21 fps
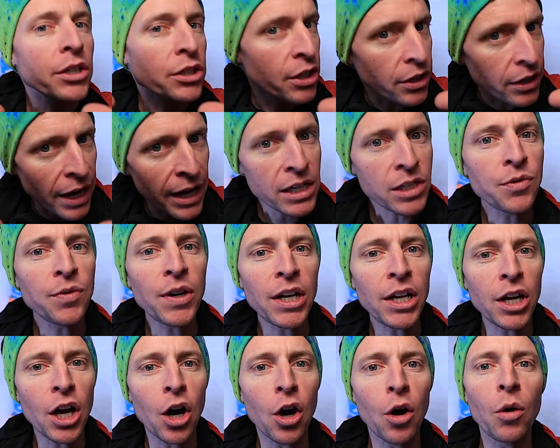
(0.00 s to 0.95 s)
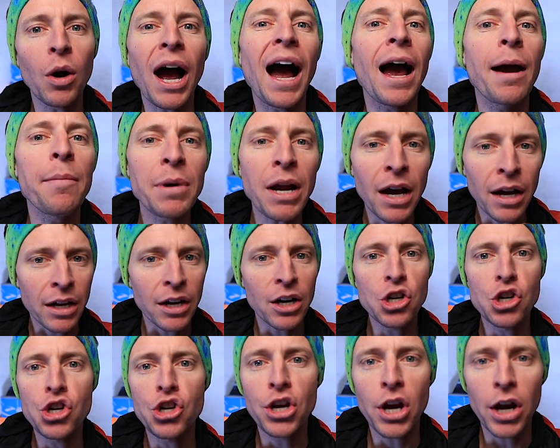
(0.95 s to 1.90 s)
Today's video, I'm not going
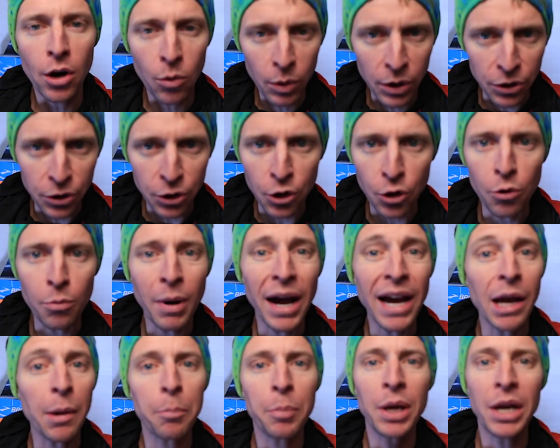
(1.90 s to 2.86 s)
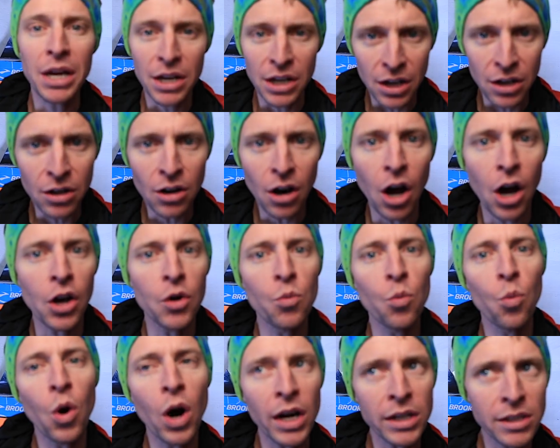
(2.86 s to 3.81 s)
to share with you my opinion
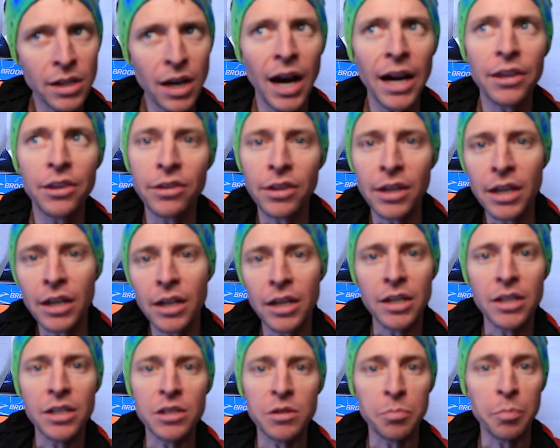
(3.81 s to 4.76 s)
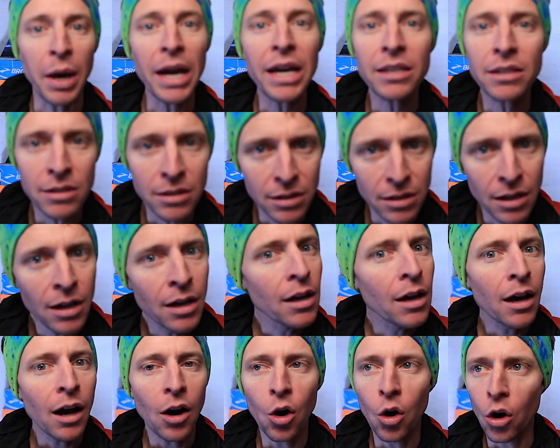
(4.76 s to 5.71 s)
on what I think is best
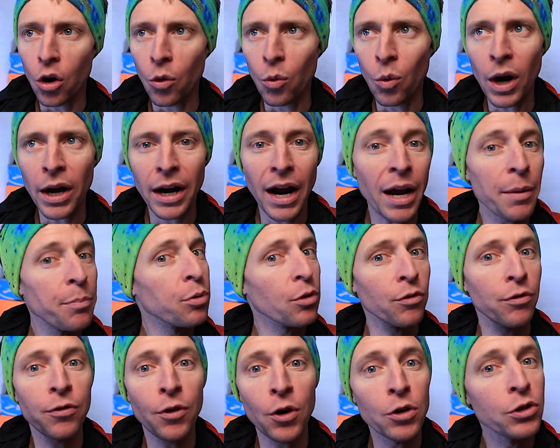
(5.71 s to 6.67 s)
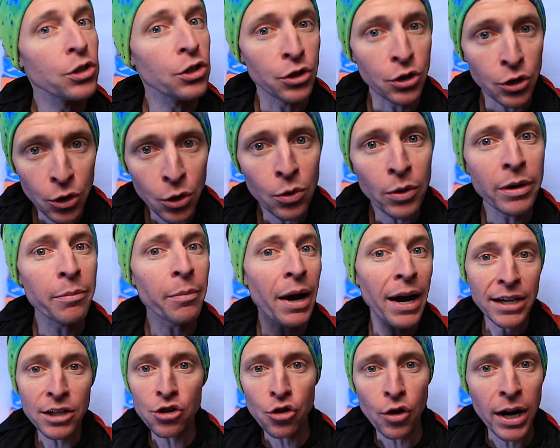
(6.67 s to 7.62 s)
or what I prefer to do in
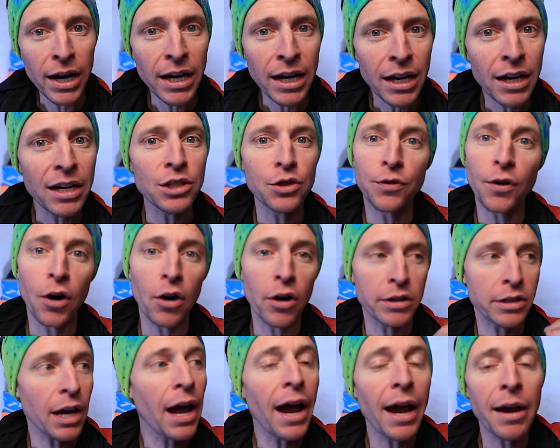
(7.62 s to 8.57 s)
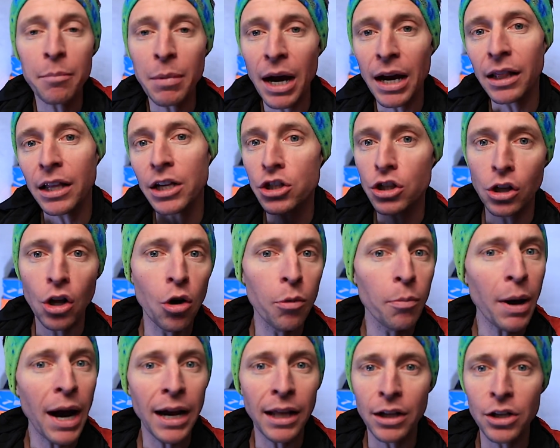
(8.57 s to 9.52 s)
my training as far as high mileage, low
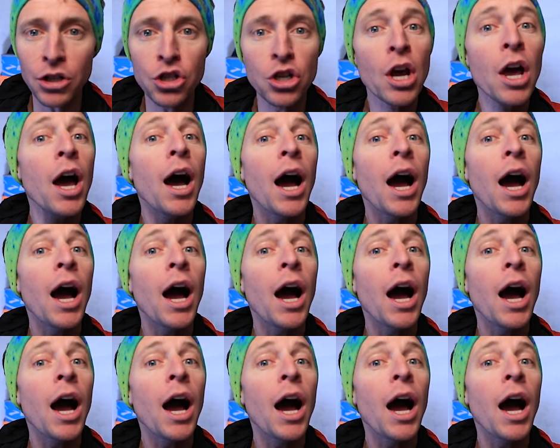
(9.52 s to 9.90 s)
mileage.